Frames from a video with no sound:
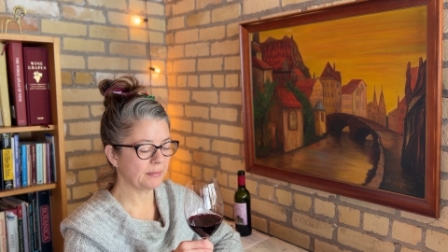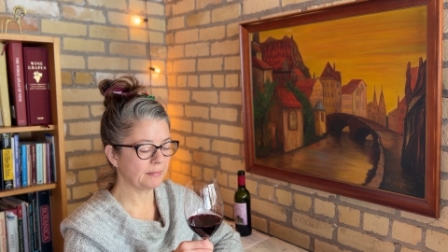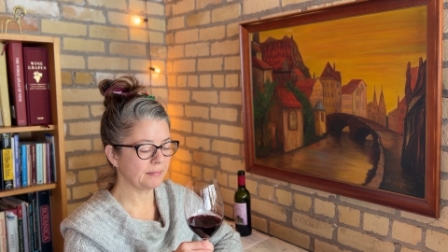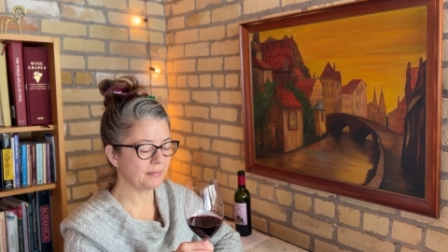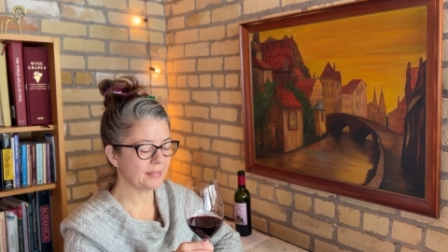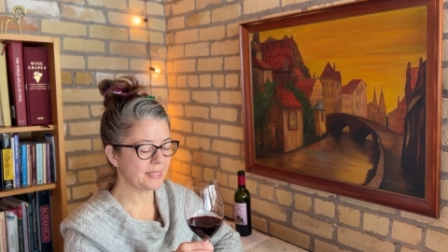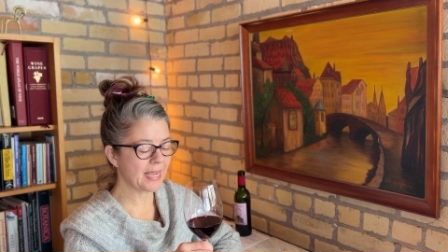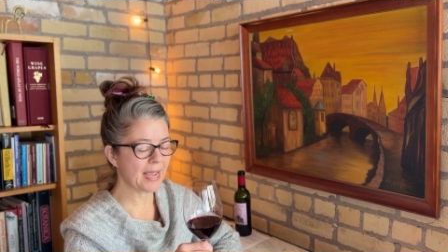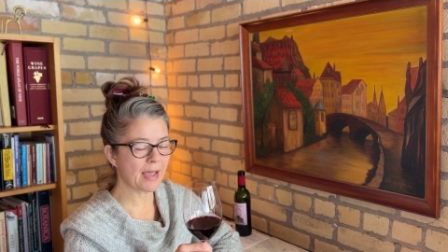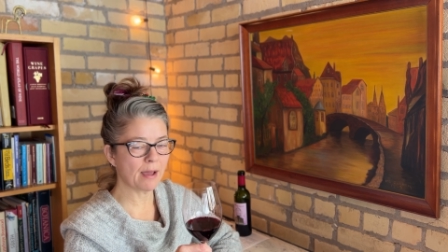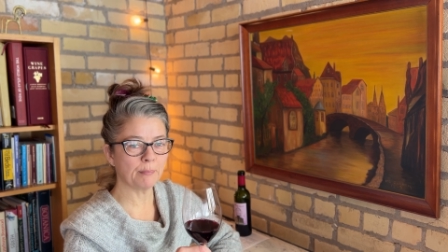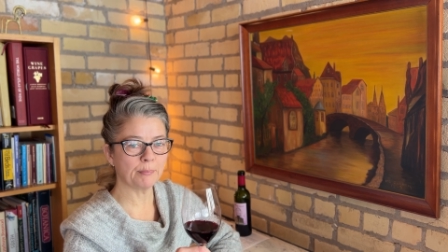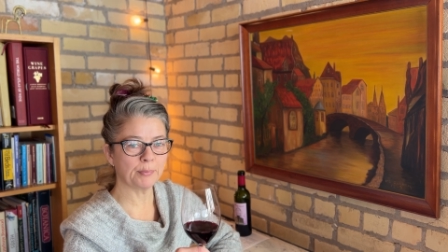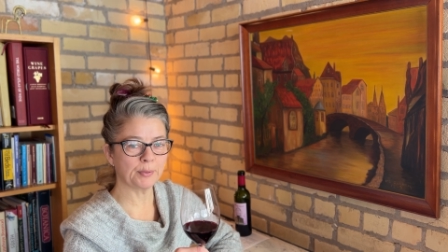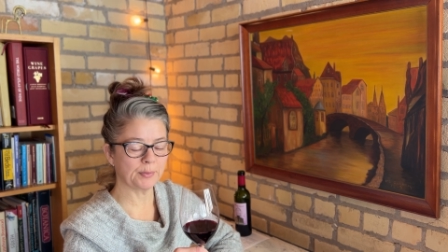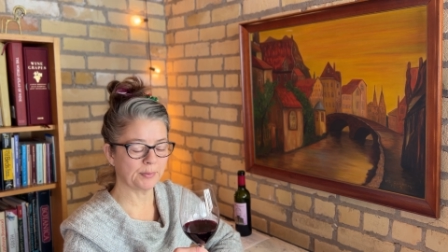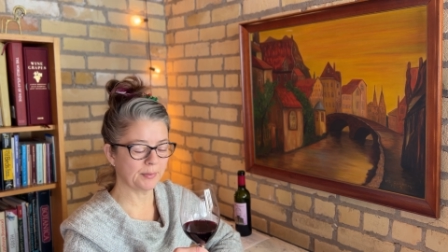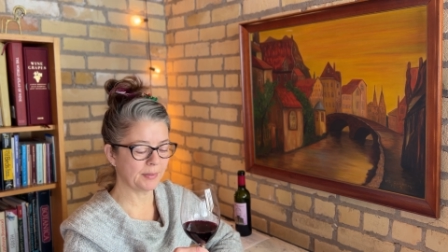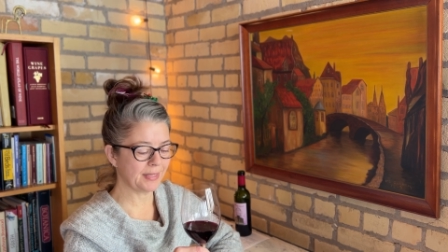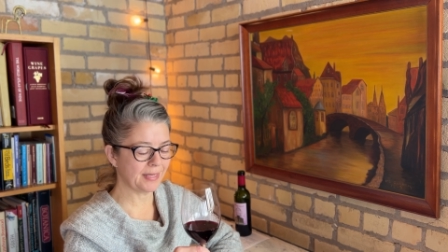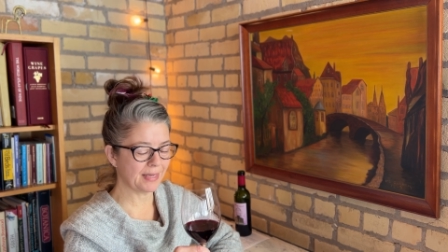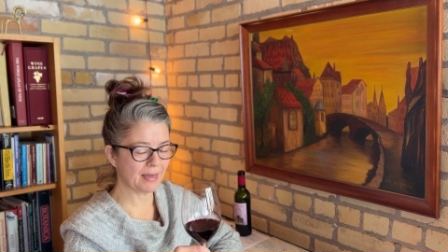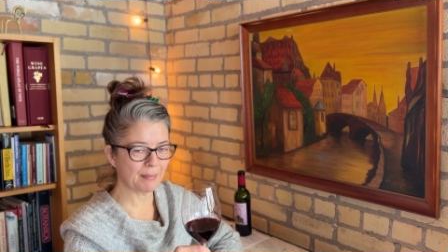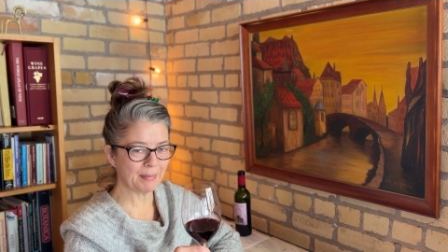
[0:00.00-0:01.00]
damp
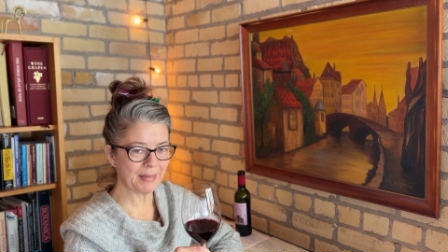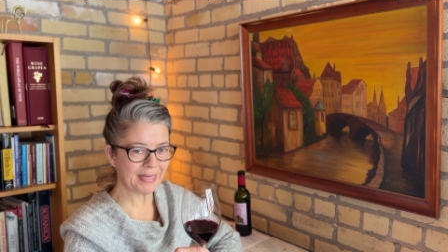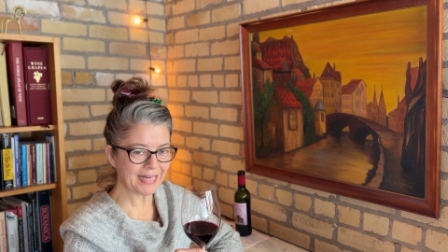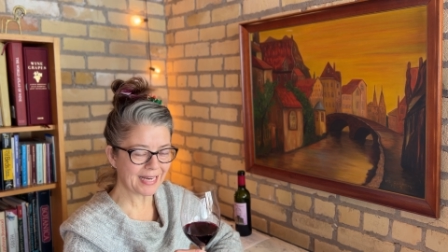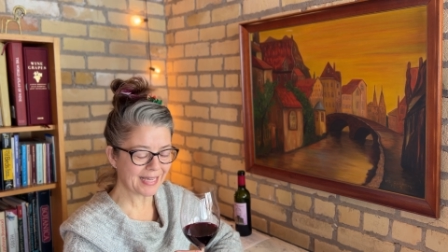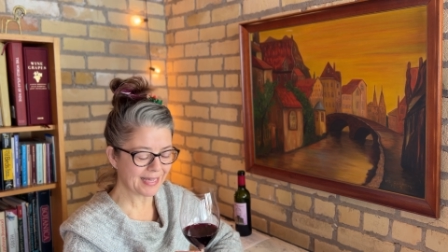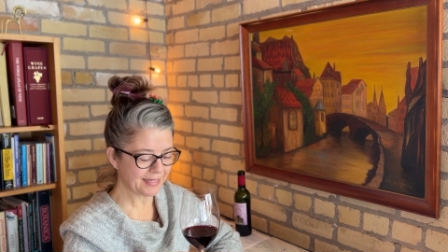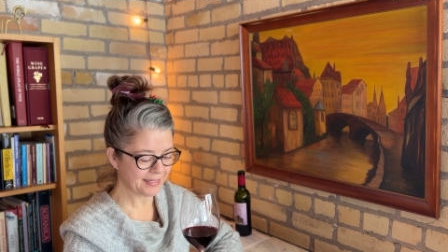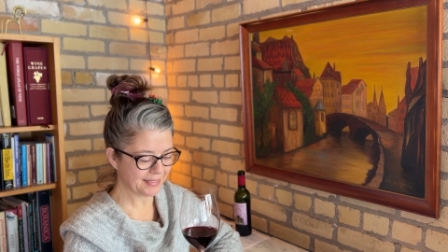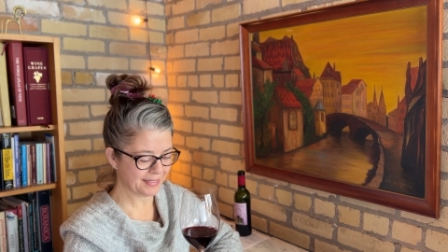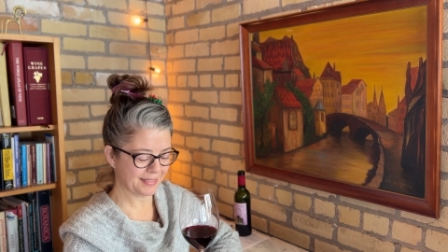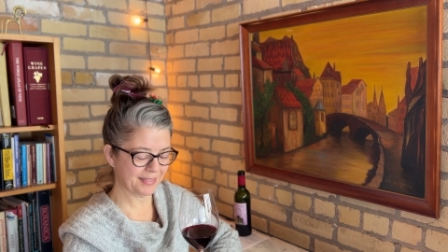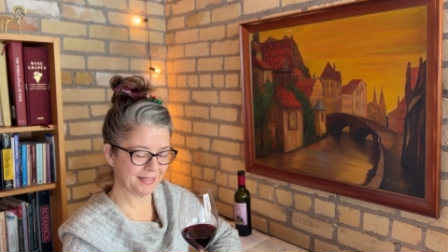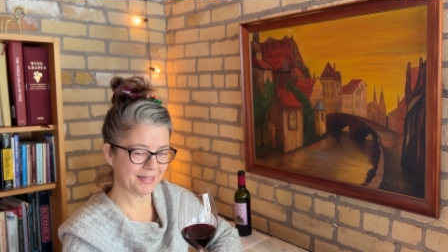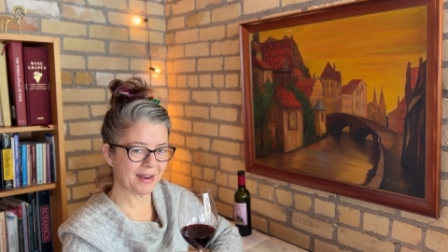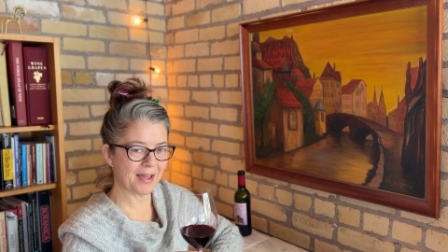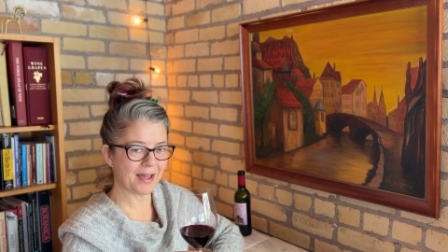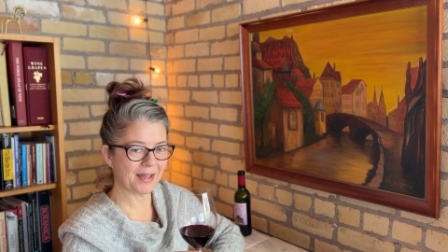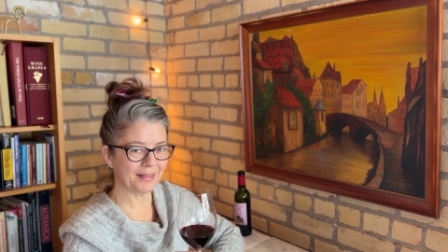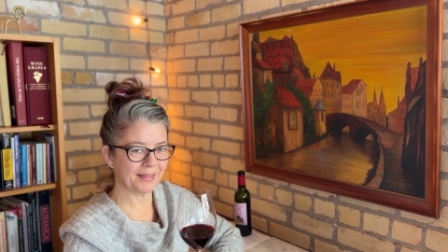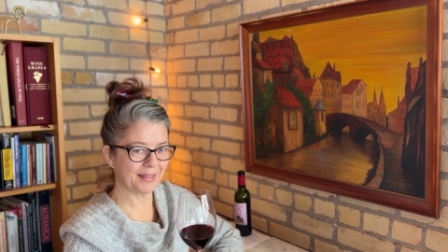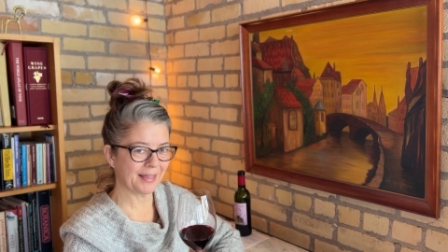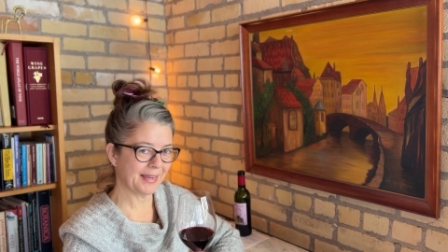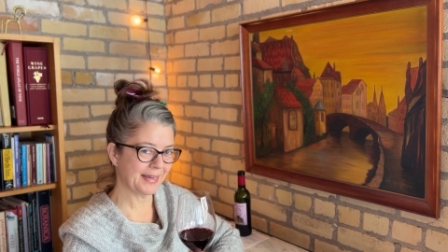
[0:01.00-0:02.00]
yumminess,
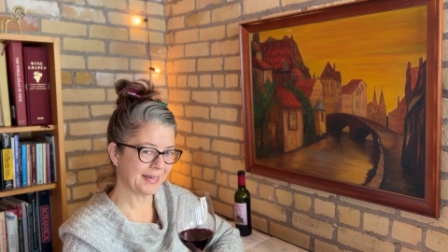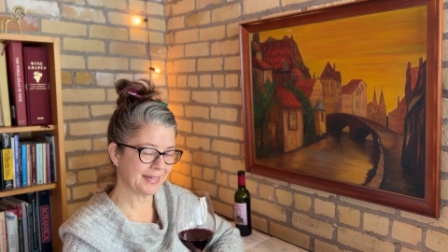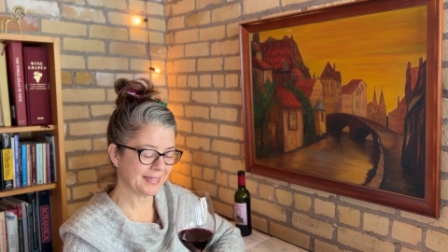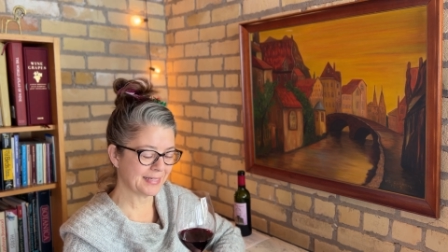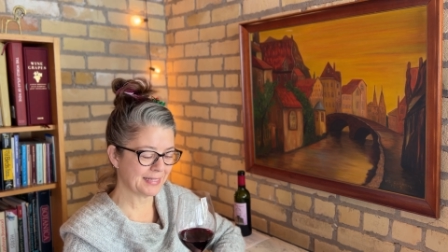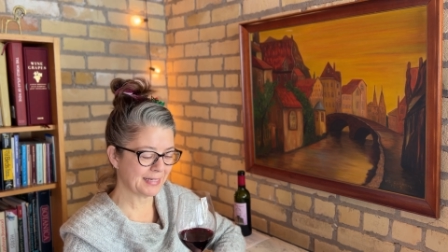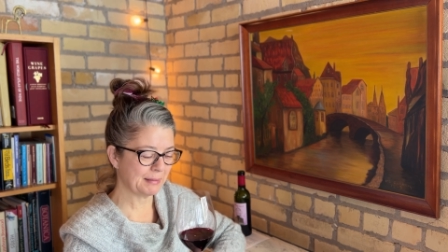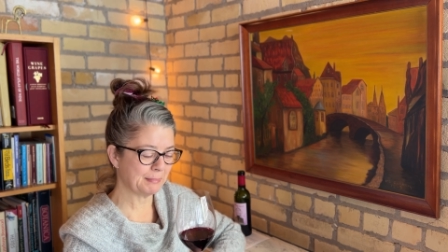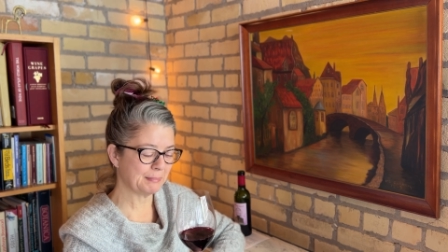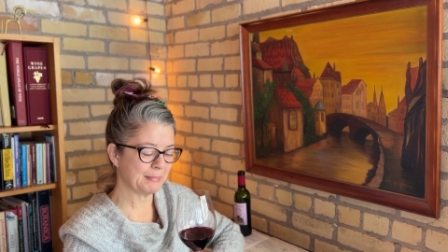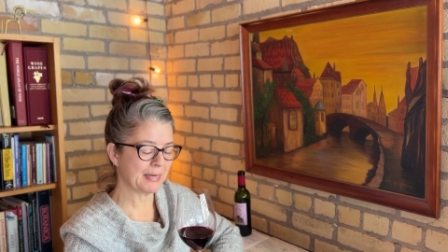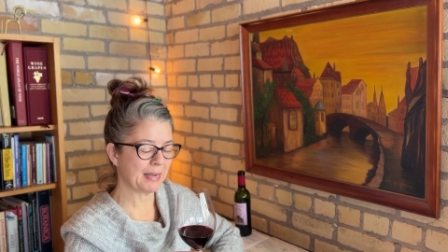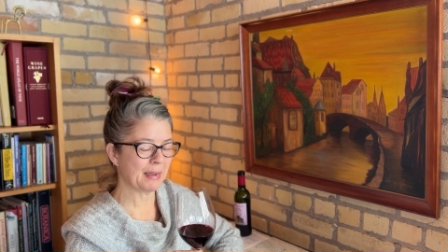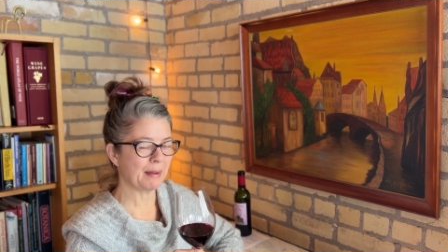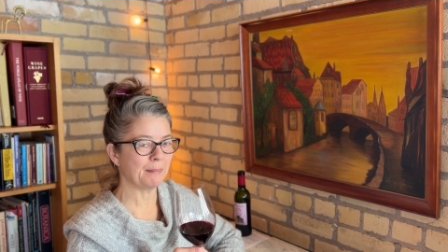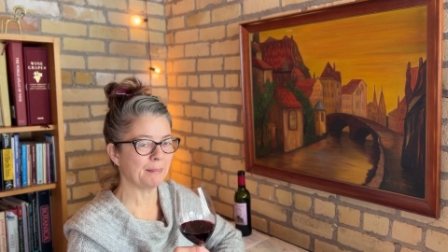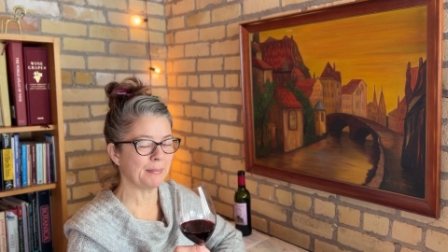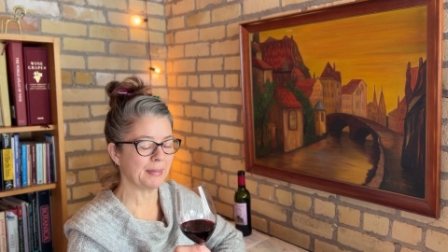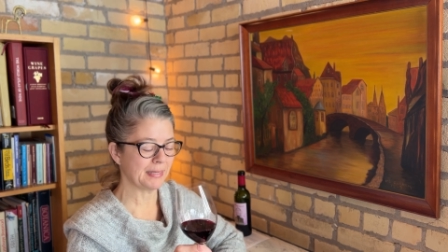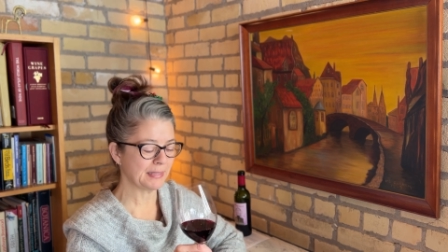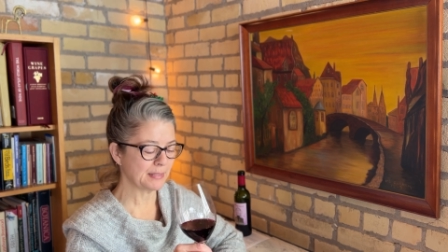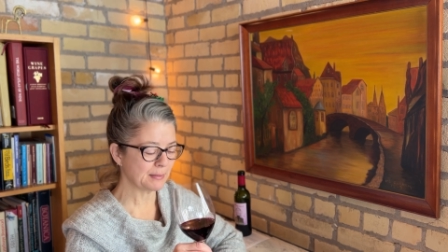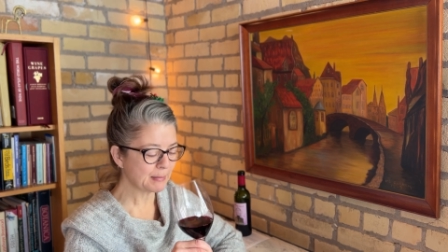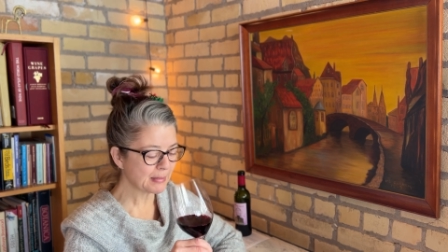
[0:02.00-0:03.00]
not like deep, damp
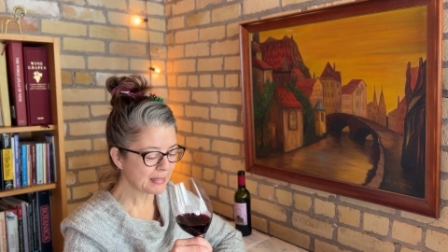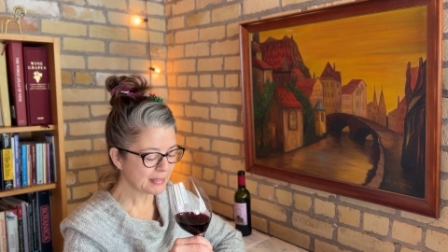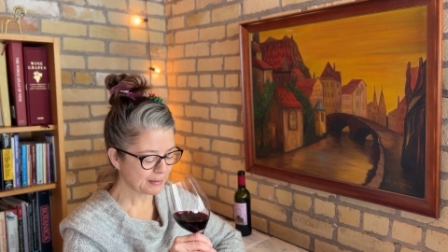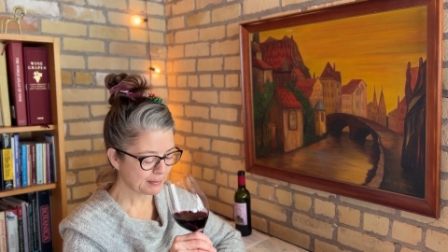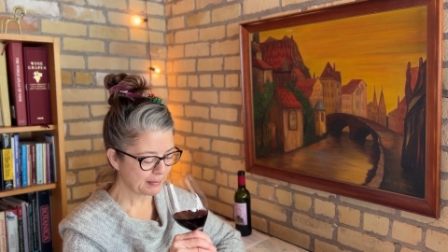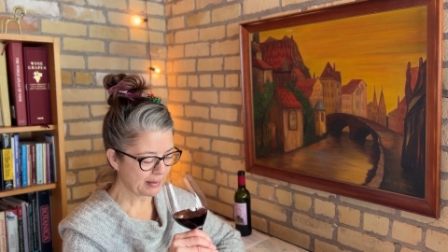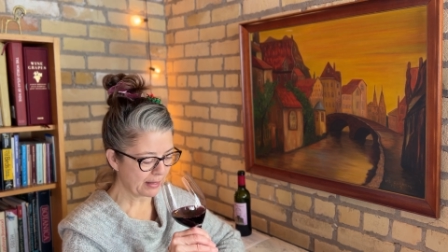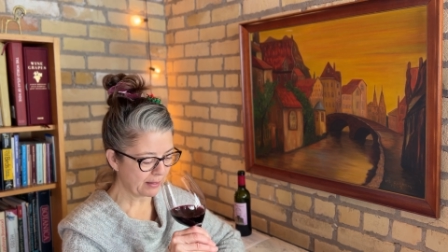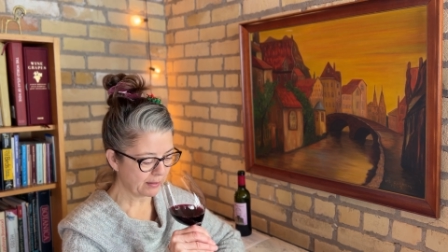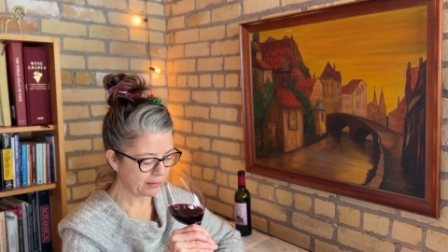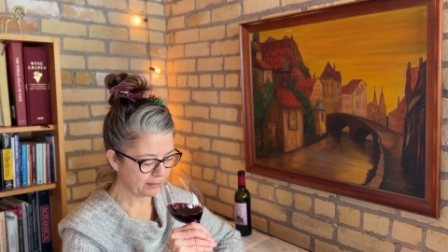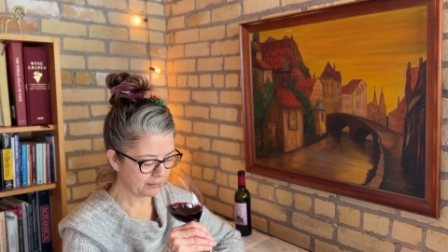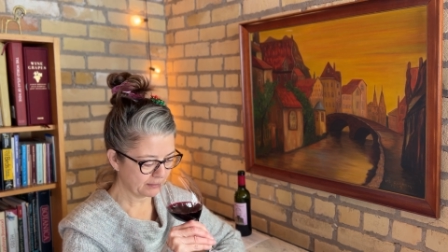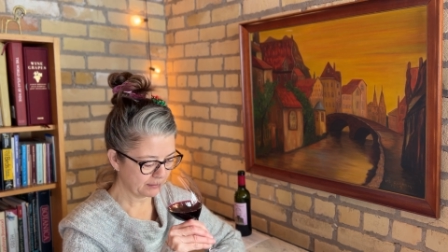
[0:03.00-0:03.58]
basement smell.